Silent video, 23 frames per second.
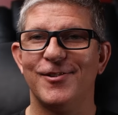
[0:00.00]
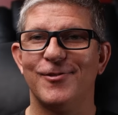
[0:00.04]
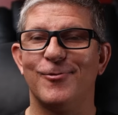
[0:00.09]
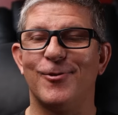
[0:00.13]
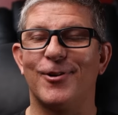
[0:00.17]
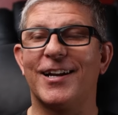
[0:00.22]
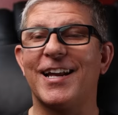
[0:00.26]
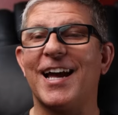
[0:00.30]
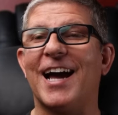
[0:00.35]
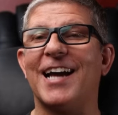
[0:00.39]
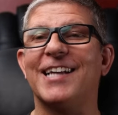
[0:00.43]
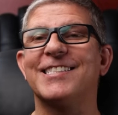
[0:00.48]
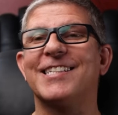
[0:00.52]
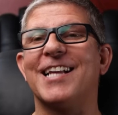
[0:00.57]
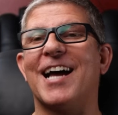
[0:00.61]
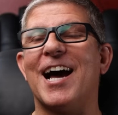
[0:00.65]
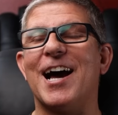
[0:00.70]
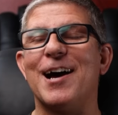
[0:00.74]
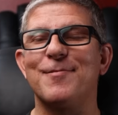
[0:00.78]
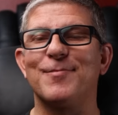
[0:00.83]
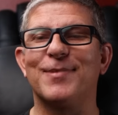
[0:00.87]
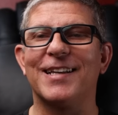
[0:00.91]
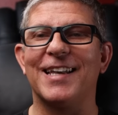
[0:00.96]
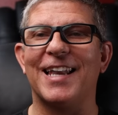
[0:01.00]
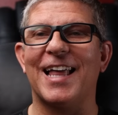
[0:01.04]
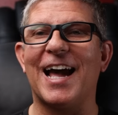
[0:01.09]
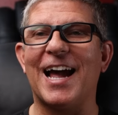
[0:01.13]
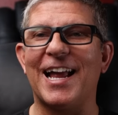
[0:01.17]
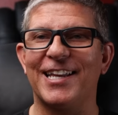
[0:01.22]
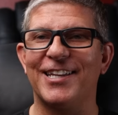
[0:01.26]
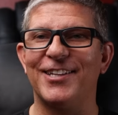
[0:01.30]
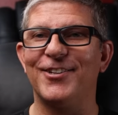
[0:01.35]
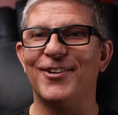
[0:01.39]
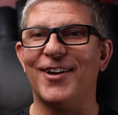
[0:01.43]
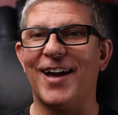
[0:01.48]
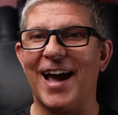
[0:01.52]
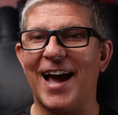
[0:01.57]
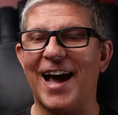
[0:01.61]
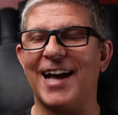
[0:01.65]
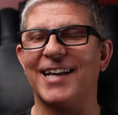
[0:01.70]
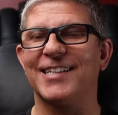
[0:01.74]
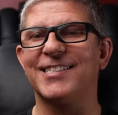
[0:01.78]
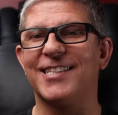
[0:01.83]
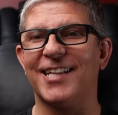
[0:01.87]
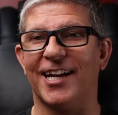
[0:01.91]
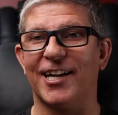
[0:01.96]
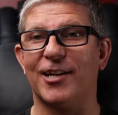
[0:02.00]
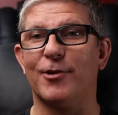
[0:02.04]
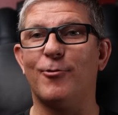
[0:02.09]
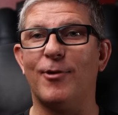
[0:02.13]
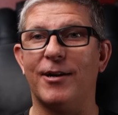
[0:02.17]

Well, guys, I'm glad you asked that